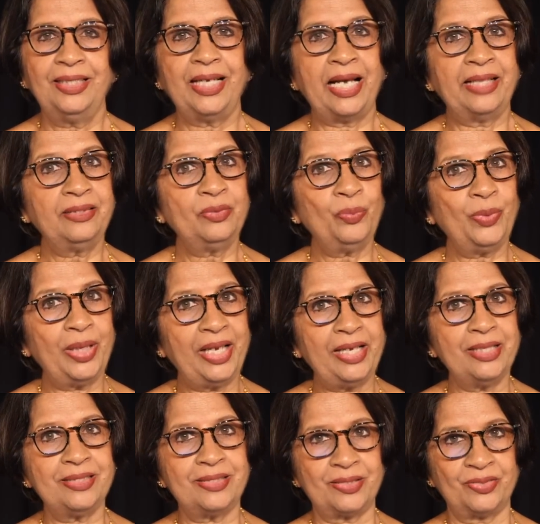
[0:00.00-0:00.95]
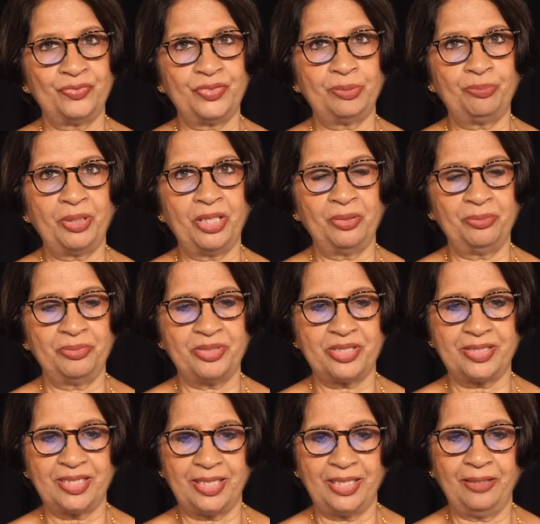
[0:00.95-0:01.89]
and the ways of
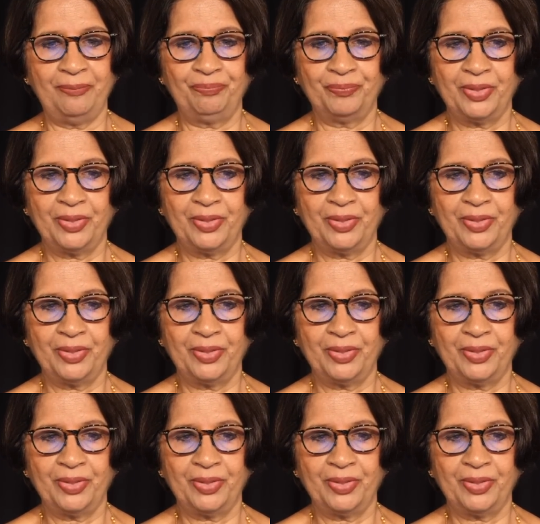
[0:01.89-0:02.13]
diplomacy,